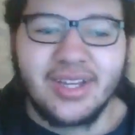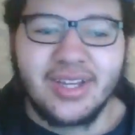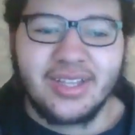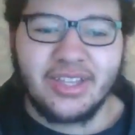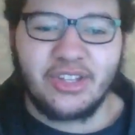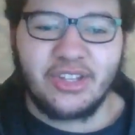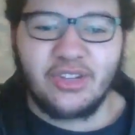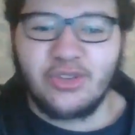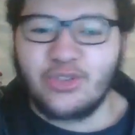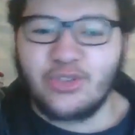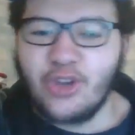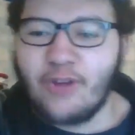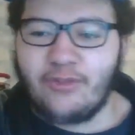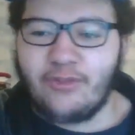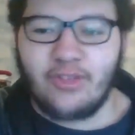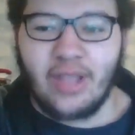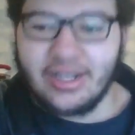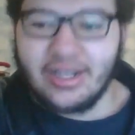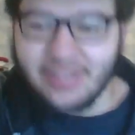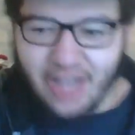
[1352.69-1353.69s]
The dude's
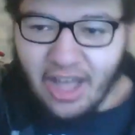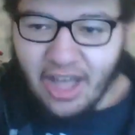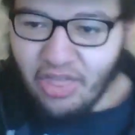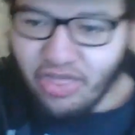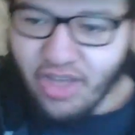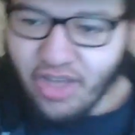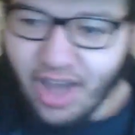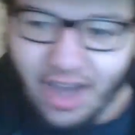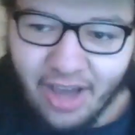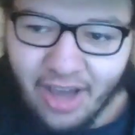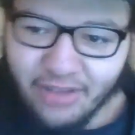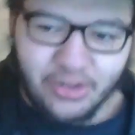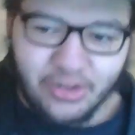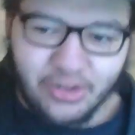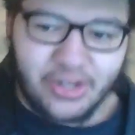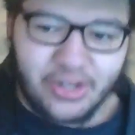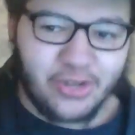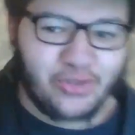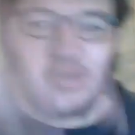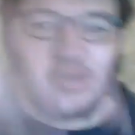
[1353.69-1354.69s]
over like a
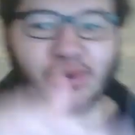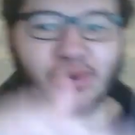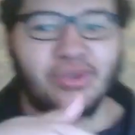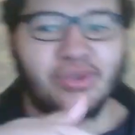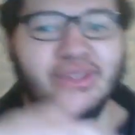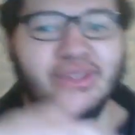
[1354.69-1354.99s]
hundred years old.